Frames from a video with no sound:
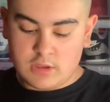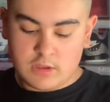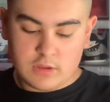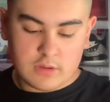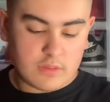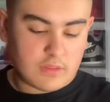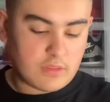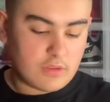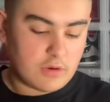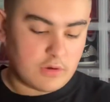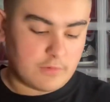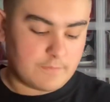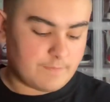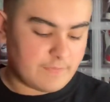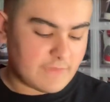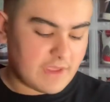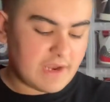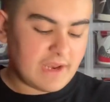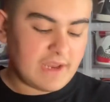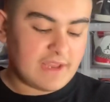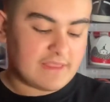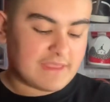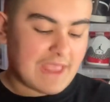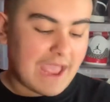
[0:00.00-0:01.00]
So
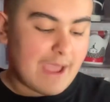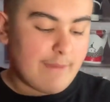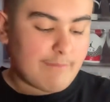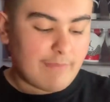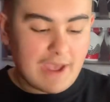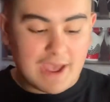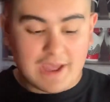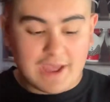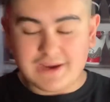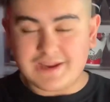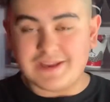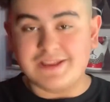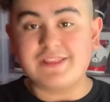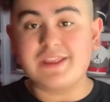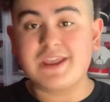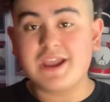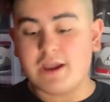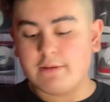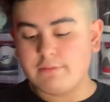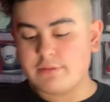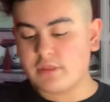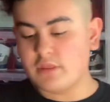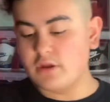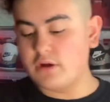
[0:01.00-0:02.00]
it ain't that bad. And they
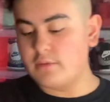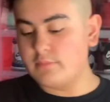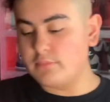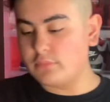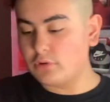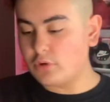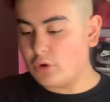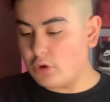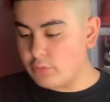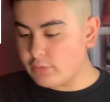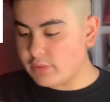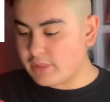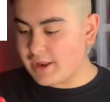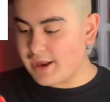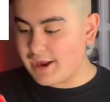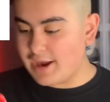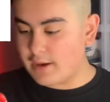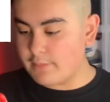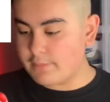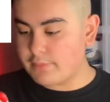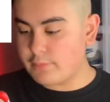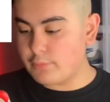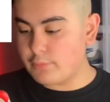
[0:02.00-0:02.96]
have some low top